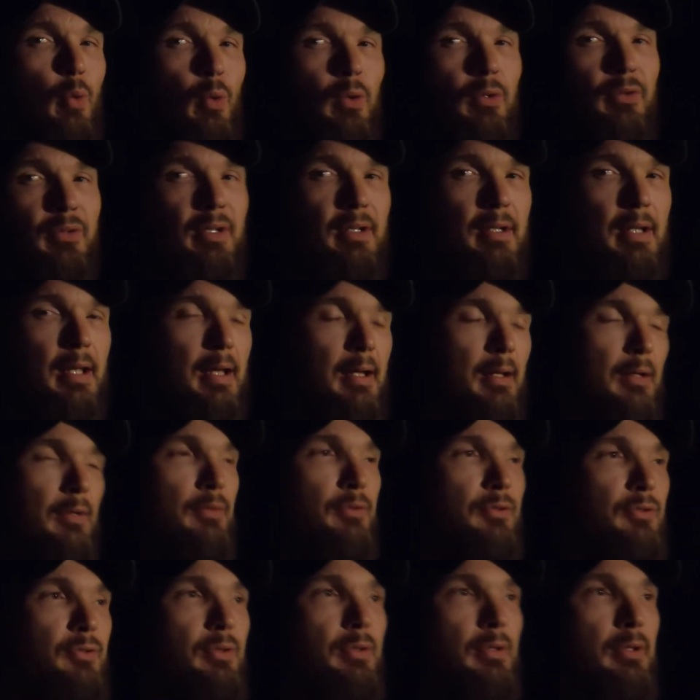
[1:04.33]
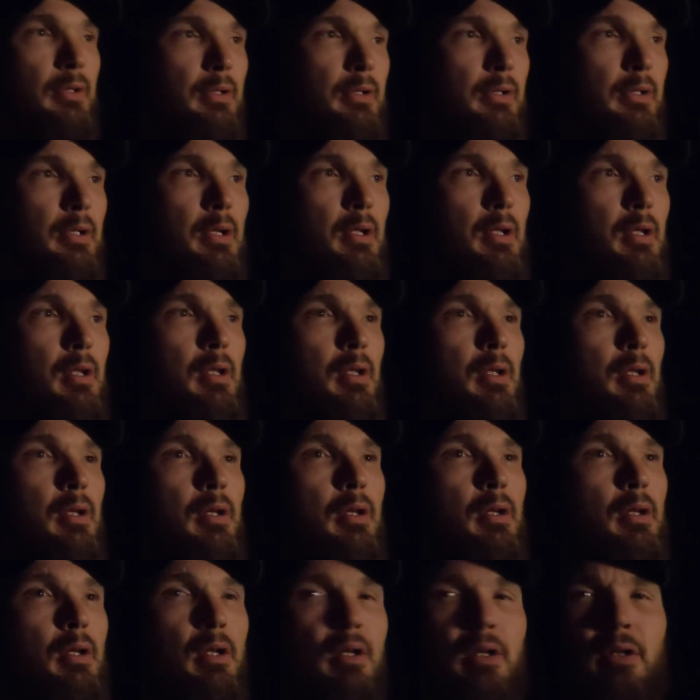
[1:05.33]
Quarantine House,
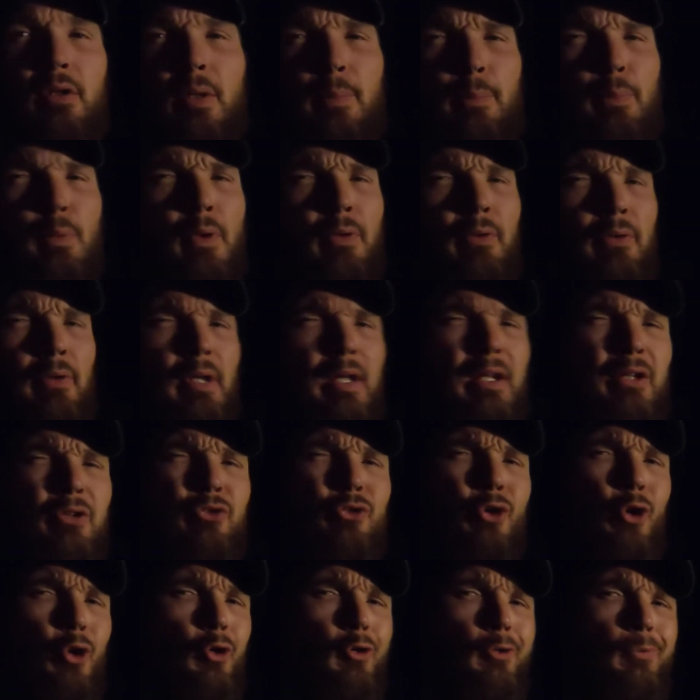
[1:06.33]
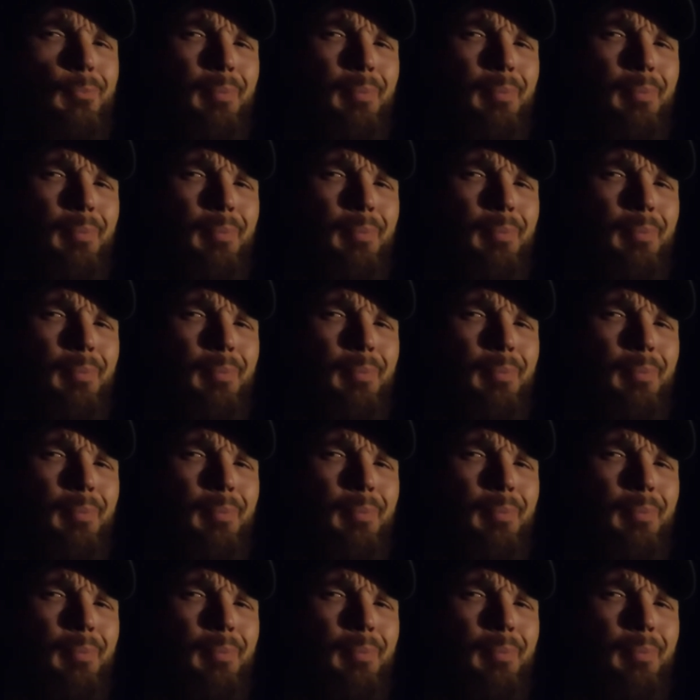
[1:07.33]
and a couple other like dark